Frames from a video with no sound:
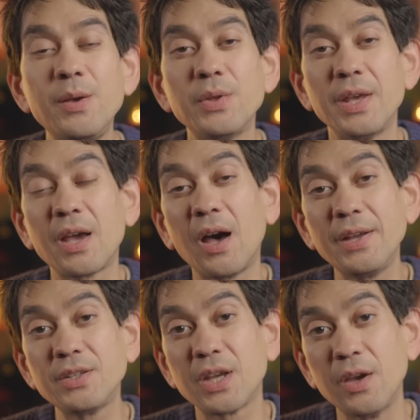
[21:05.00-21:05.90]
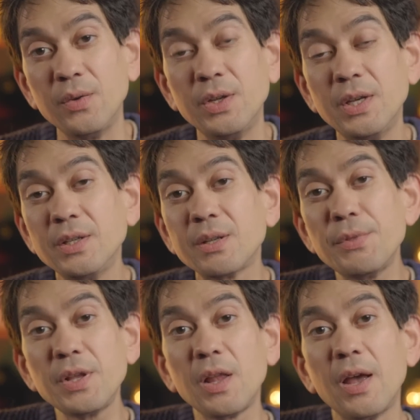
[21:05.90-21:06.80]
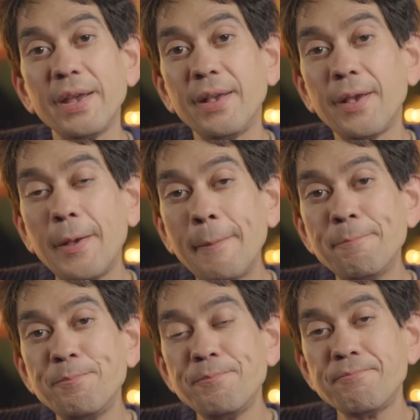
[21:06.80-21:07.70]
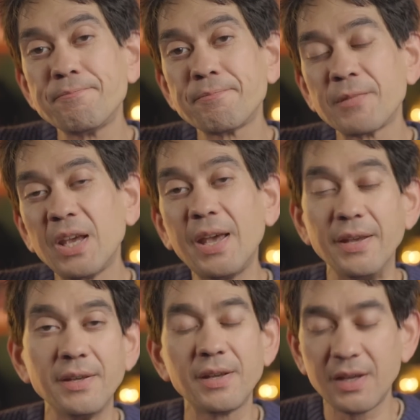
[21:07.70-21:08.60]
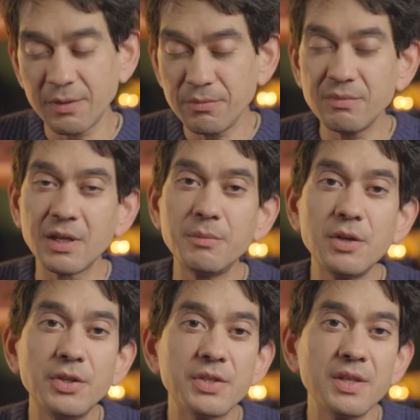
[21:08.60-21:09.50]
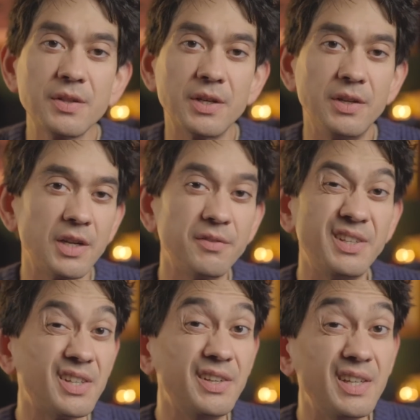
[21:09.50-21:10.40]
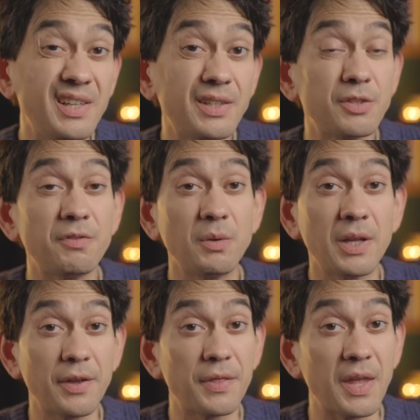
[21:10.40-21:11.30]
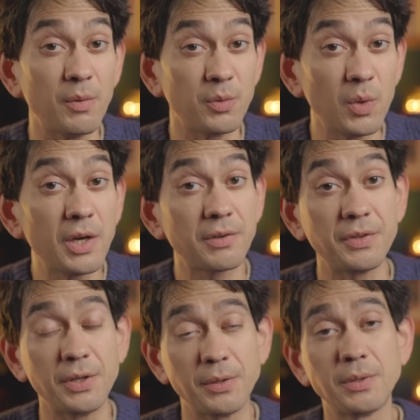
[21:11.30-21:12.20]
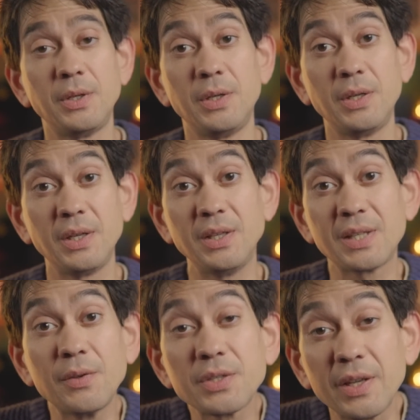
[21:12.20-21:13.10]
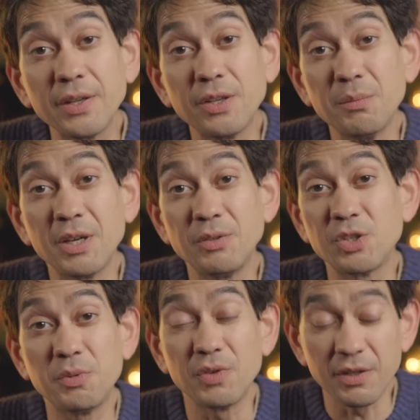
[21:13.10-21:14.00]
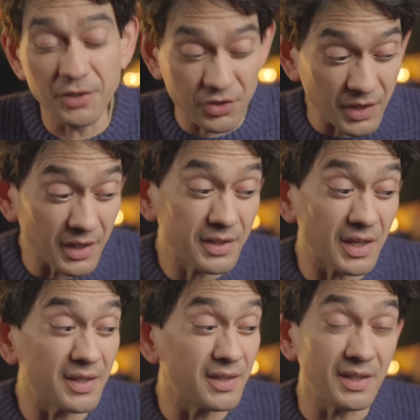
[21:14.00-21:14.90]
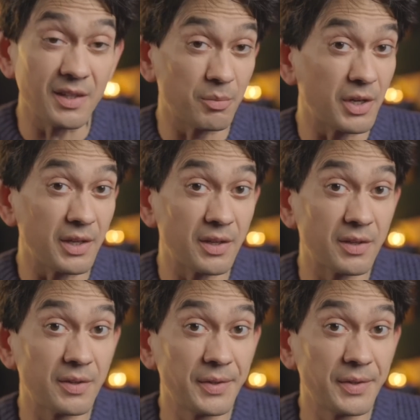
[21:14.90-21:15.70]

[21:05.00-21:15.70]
with a kind tone something like, hey, I'm noticing that none of these ideas feel like they would work for you. It sounds like you might just be really frustrated and needing a break.